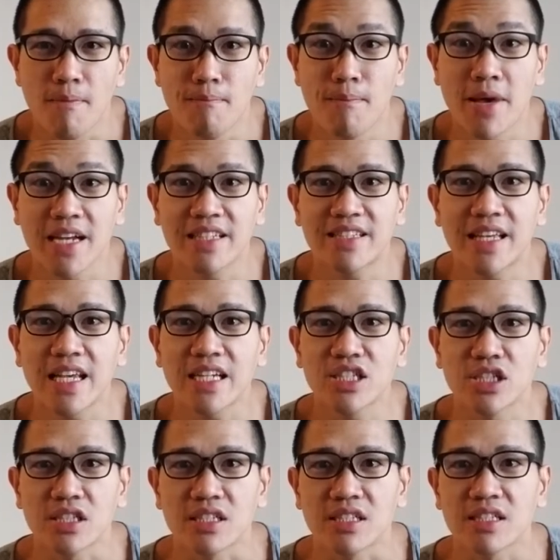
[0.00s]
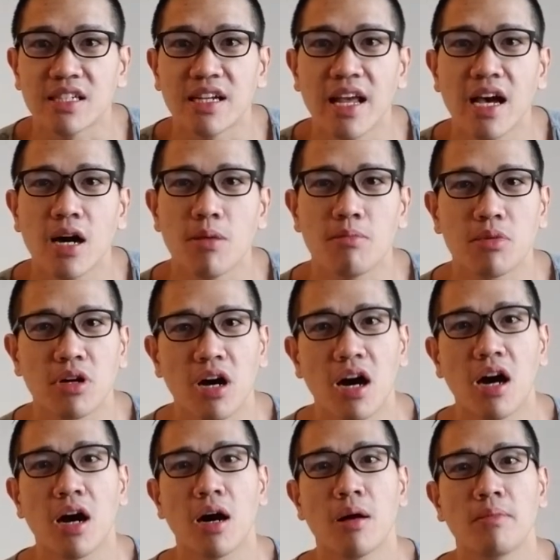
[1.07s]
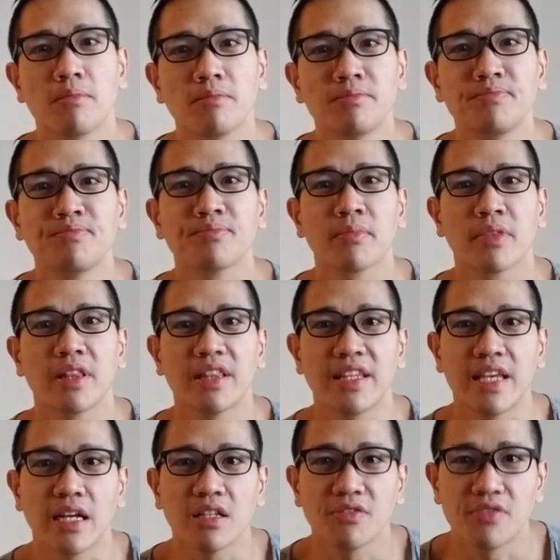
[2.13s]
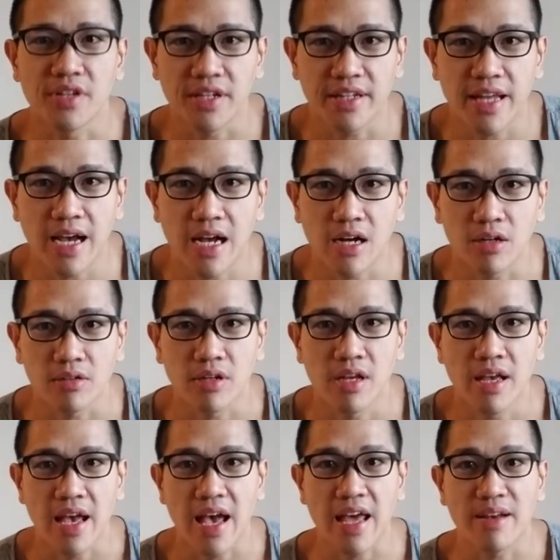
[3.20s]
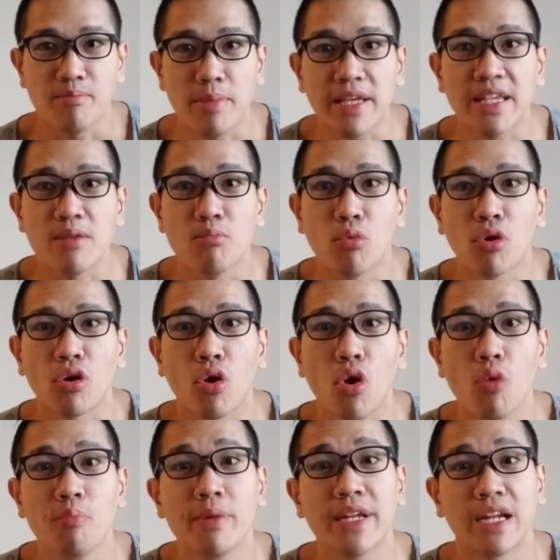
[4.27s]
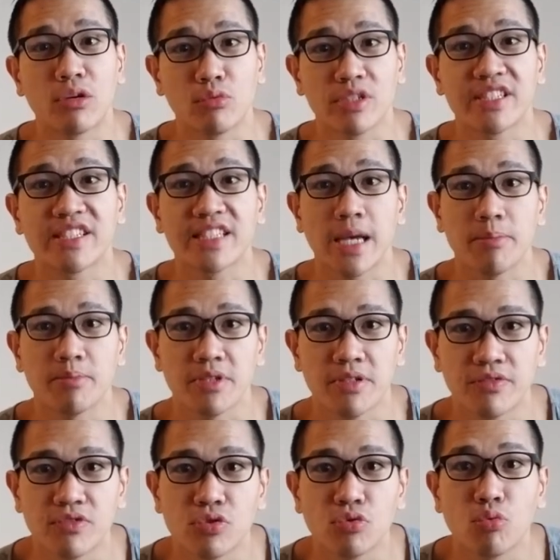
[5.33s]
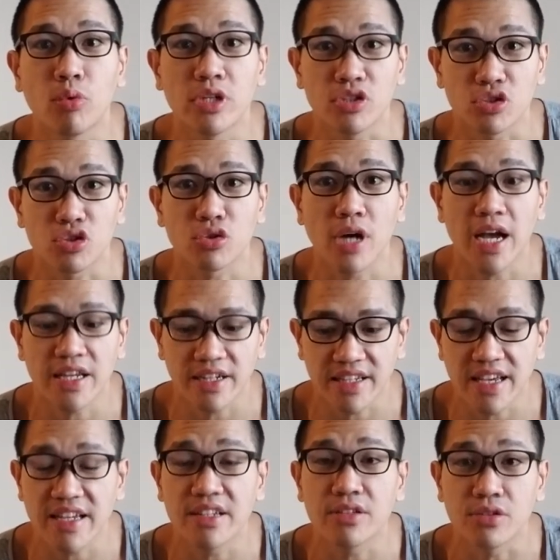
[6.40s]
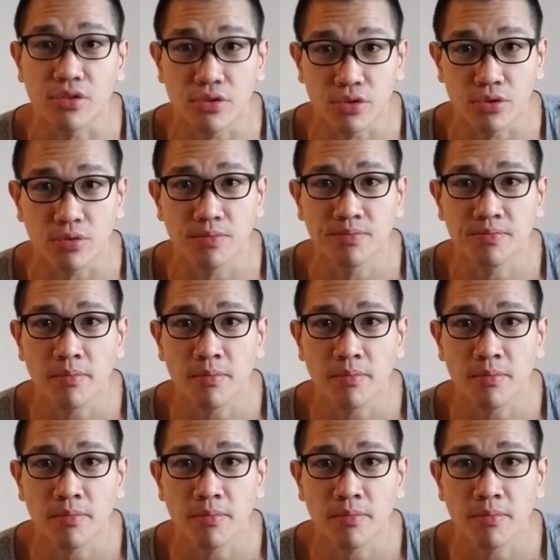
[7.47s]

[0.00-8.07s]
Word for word: Meditation can help calm the elephant down and make it more open and receptive to what you're trying to get it to do.